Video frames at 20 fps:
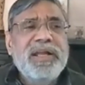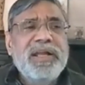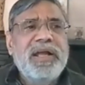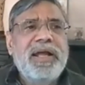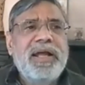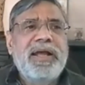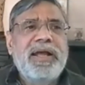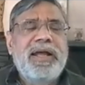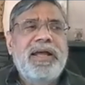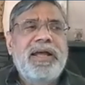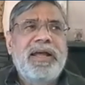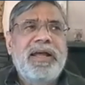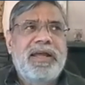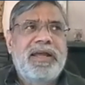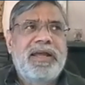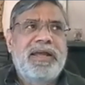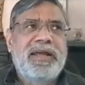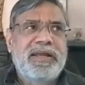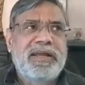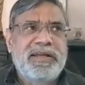
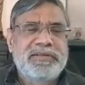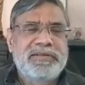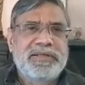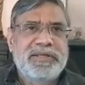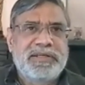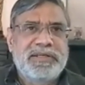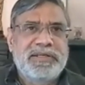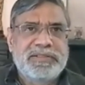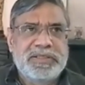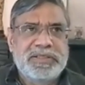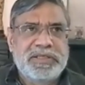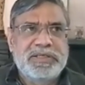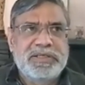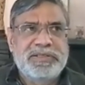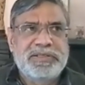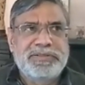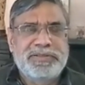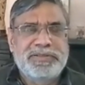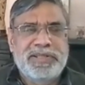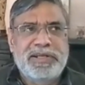
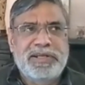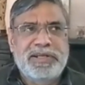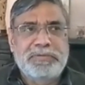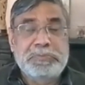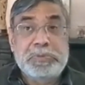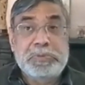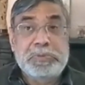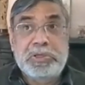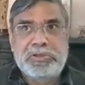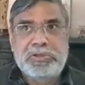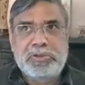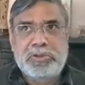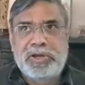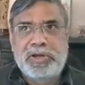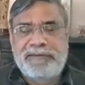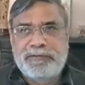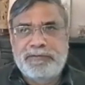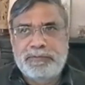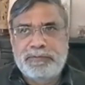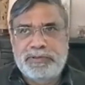then you
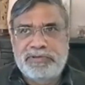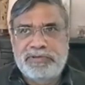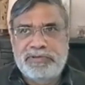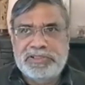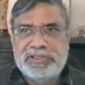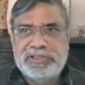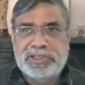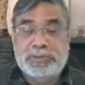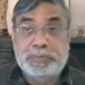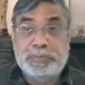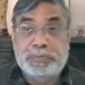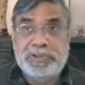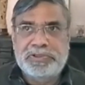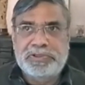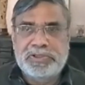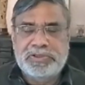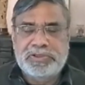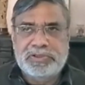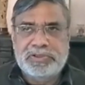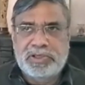have to be very
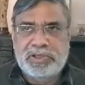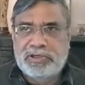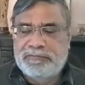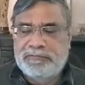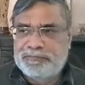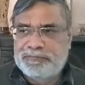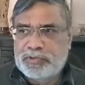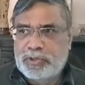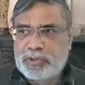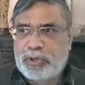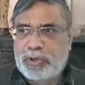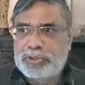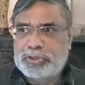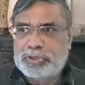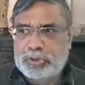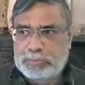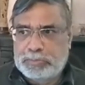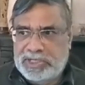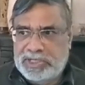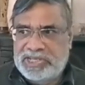suspicious of
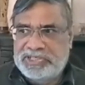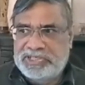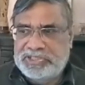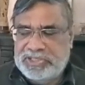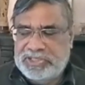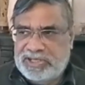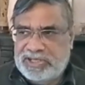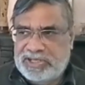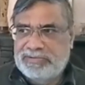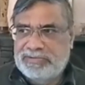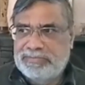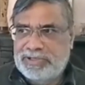osteomalacia,